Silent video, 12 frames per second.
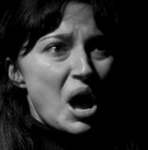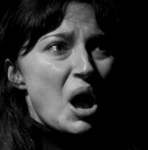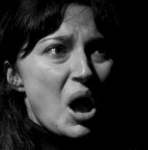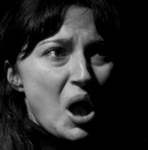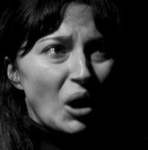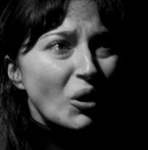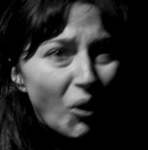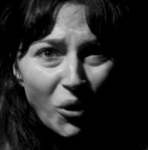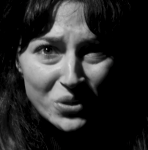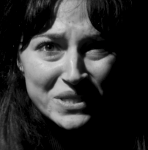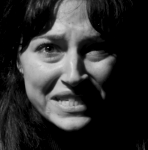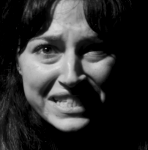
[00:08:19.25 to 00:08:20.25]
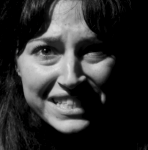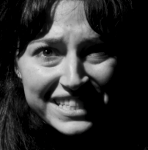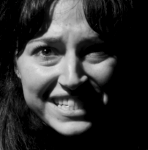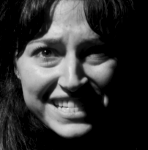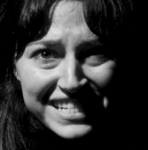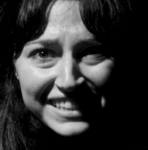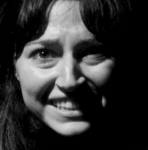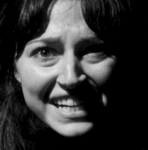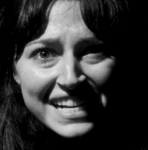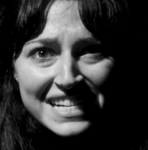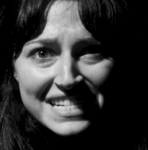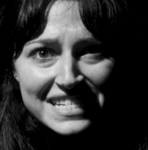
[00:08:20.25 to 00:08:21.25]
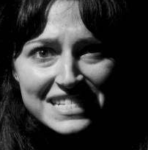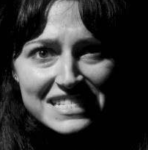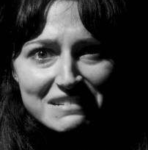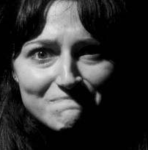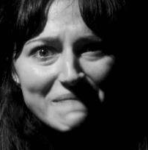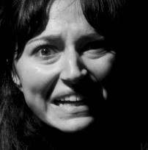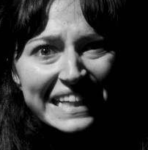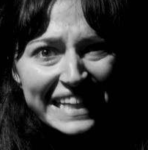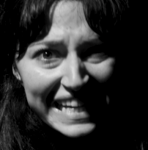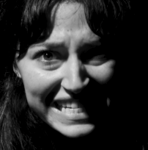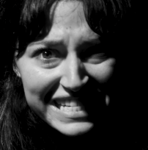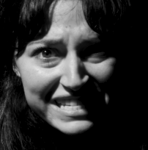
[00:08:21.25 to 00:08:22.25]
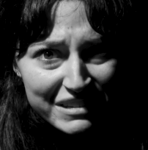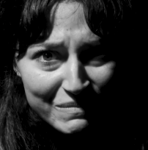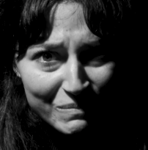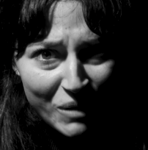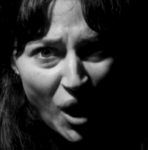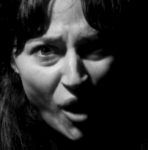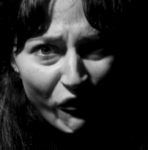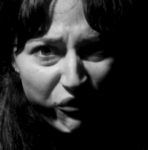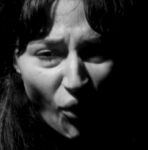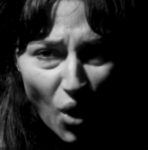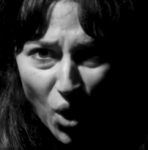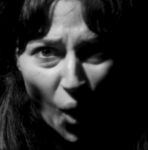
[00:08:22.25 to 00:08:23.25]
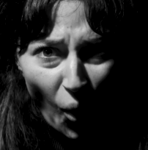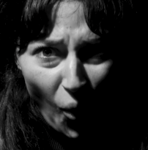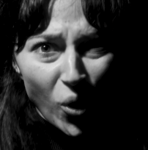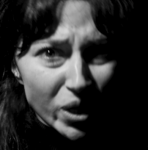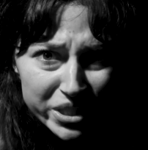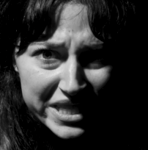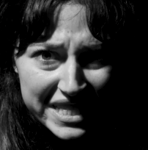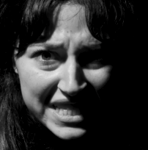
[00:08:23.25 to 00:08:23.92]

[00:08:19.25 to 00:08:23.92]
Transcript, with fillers: A horse. My kingdom for a horse.